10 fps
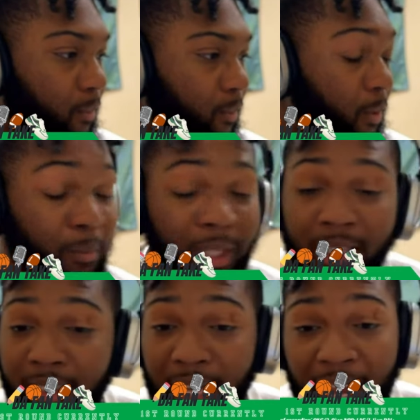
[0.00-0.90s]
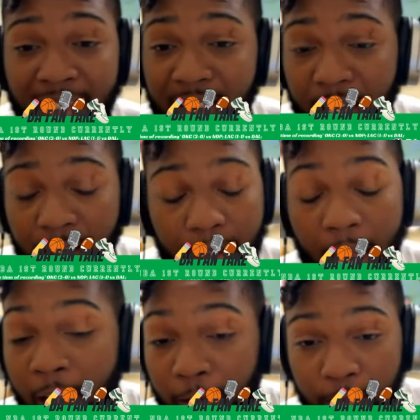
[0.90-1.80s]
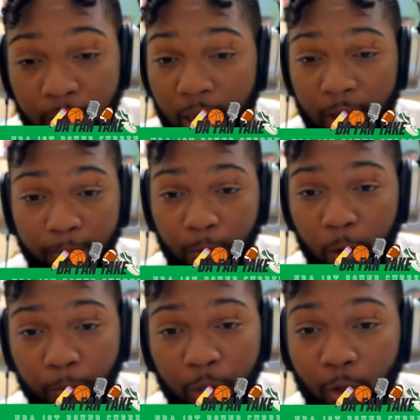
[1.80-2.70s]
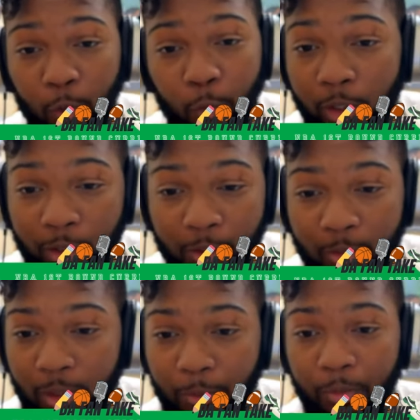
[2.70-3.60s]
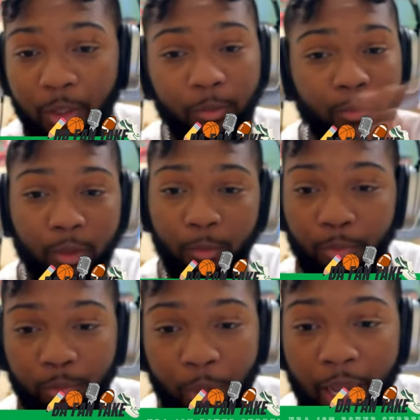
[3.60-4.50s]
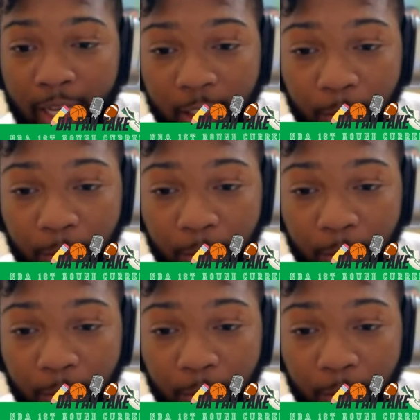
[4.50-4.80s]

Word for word: for me, I just, I've been on the record in past